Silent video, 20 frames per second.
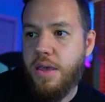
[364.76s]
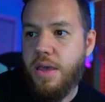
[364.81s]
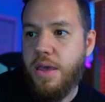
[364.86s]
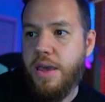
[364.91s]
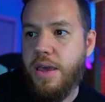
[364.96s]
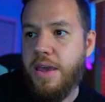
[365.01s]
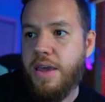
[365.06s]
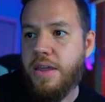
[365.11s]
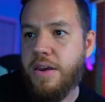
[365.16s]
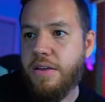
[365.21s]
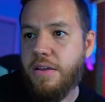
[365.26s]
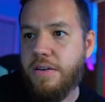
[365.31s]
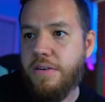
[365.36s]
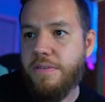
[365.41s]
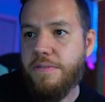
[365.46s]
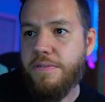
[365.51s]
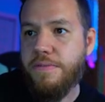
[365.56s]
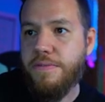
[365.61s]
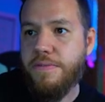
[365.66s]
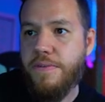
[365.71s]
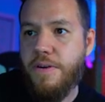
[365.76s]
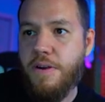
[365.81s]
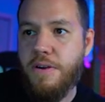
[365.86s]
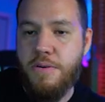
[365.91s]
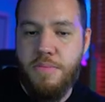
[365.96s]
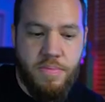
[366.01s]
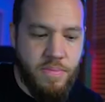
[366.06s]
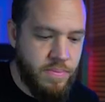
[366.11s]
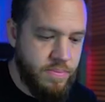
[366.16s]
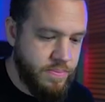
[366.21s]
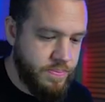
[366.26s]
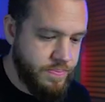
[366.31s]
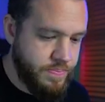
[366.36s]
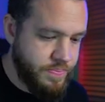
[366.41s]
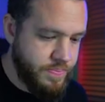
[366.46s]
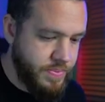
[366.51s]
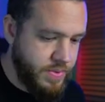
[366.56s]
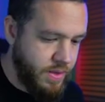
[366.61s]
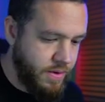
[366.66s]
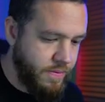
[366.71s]
and confirm.
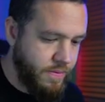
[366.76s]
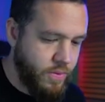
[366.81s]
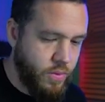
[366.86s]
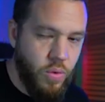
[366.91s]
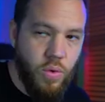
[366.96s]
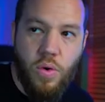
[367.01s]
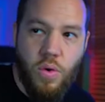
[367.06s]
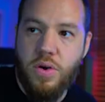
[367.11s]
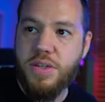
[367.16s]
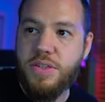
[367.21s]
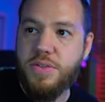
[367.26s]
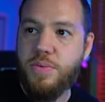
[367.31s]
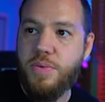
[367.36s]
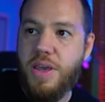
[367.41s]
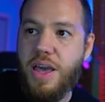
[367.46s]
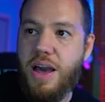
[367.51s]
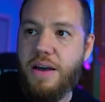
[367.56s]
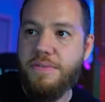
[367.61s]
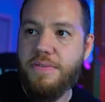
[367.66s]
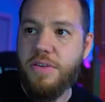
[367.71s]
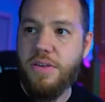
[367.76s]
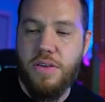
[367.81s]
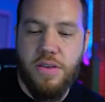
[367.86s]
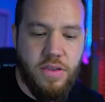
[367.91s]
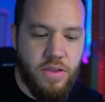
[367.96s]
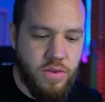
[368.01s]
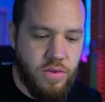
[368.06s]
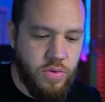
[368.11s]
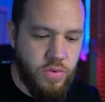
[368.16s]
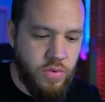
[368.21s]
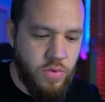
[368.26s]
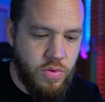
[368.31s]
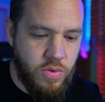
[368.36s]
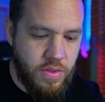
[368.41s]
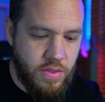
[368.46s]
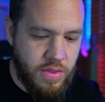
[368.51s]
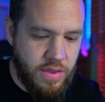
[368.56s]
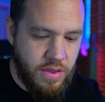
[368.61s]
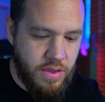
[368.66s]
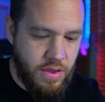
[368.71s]
Of course, we have to do
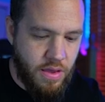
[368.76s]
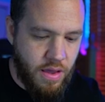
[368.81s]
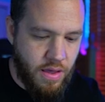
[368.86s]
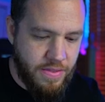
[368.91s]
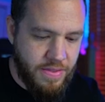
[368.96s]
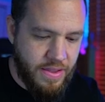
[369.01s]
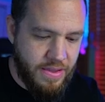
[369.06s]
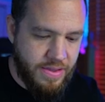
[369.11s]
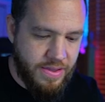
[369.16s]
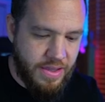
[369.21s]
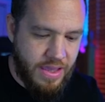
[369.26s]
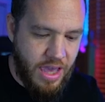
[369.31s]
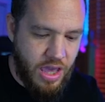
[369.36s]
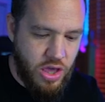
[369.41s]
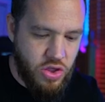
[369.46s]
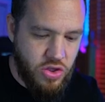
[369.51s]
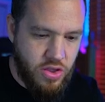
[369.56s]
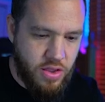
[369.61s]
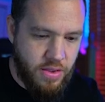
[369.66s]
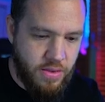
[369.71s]
the authentication.